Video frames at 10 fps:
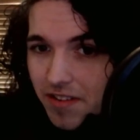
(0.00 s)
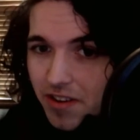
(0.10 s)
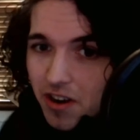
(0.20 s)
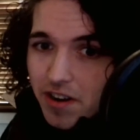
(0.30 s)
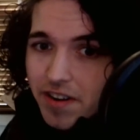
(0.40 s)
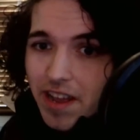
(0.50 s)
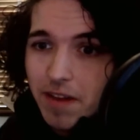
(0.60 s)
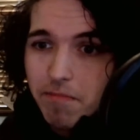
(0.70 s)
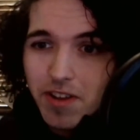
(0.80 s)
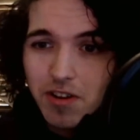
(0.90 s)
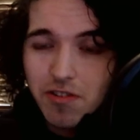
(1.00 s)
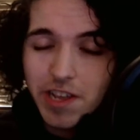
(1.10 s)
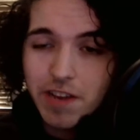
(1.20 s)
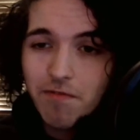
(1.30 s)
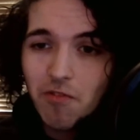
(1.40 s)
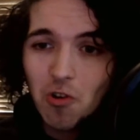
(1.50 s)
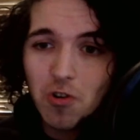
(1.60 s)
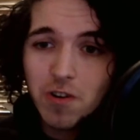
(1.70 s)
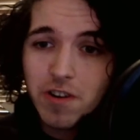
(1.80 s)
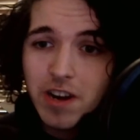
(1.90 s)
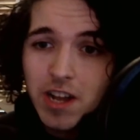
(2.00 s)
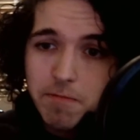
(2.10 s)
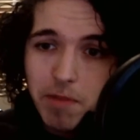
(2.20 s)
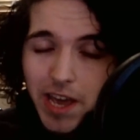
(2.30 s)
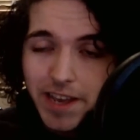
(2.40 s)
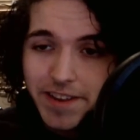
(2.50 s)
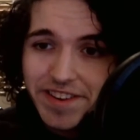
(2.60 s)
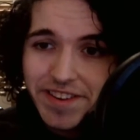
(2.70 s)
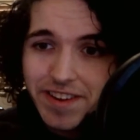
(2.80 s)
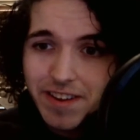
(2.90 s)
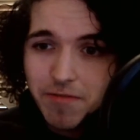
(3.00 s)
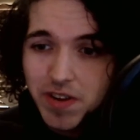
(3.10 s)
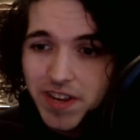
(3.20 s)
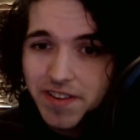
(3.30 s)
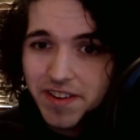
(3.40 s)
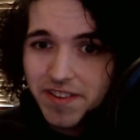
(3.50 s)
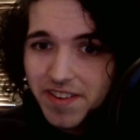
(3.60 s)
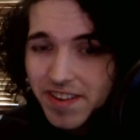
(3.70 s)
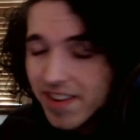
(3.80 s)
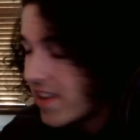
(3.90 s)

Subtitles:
start, and purely for pace reasons,